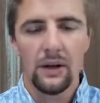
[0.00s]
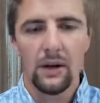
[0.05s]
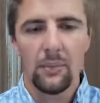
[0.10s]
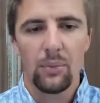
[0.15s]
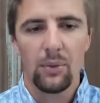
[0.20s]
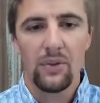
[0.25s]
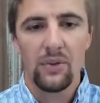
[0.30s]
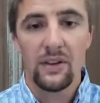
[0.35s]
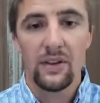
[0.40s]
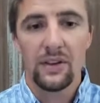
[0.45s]

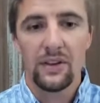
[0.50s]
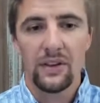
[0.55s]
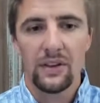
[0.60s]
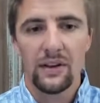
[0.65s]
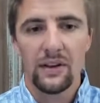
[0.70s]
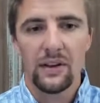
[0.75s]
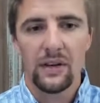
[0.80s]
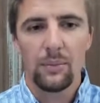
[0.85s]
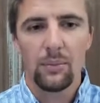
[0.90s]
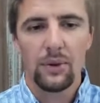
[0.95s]
prevent
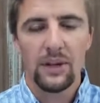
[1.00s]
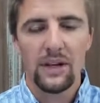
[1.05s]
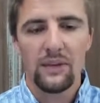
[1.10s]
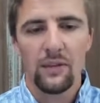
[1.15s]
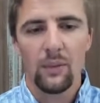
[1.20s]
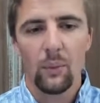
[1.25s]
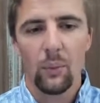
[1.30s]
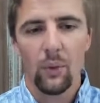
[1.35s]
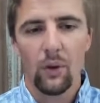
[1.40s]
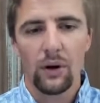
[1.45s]
the implant
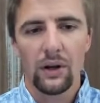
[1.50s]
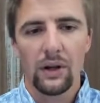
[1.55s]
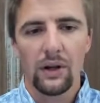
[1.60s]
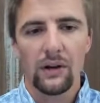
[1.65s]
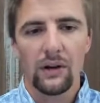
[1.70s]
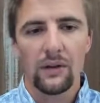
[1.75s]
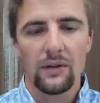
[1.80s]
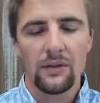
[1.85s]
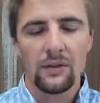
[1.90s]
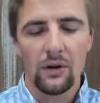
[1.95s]
from
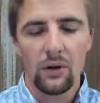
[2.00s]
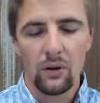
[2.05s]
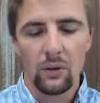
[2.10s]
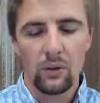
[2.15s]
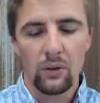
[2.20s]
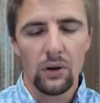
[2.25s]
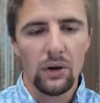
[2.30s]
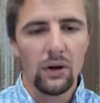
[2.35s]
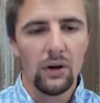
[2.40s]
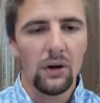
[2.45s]
working.
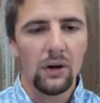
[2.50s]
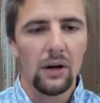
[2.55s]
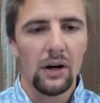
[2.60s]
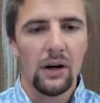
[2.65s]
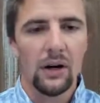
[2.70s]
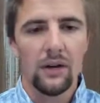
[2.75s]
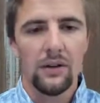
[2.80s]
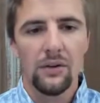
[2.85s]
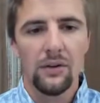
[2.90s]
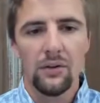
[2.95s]
So
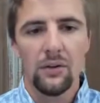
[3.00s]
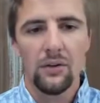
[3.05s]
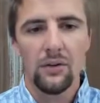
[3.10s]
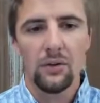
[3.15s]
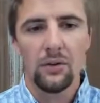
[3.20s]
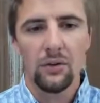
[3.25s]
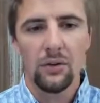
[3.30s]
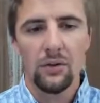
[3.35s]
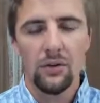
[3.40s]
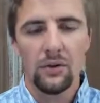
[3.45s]

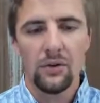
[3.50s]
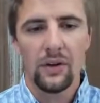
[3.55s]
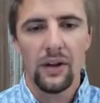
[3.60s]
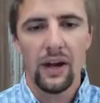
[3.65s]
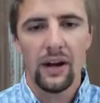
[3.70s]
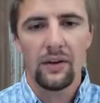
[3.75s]
you lose that